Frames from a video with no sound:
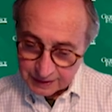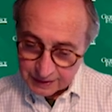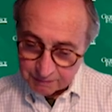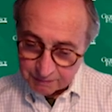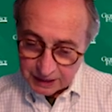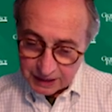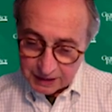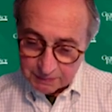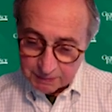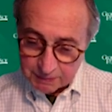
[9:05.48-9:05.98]

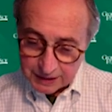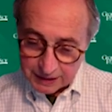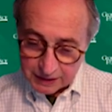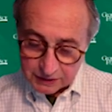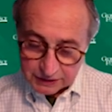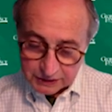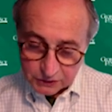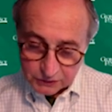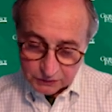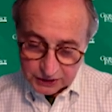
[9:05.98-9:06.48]

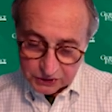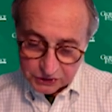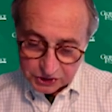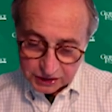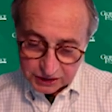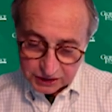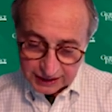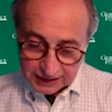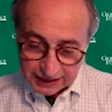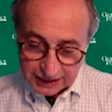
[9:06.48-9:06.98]
PayPal
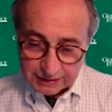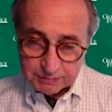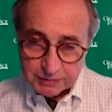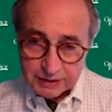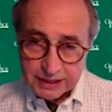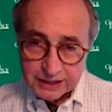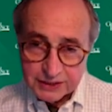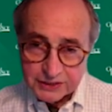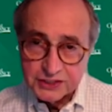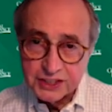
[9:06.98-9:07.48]
Innovation Lab
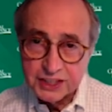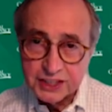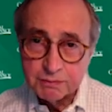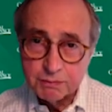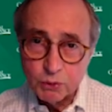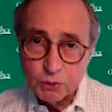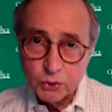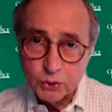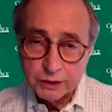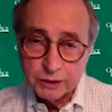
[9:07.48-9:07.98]
in
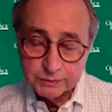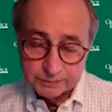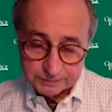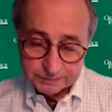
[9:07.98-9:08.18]
Singapore,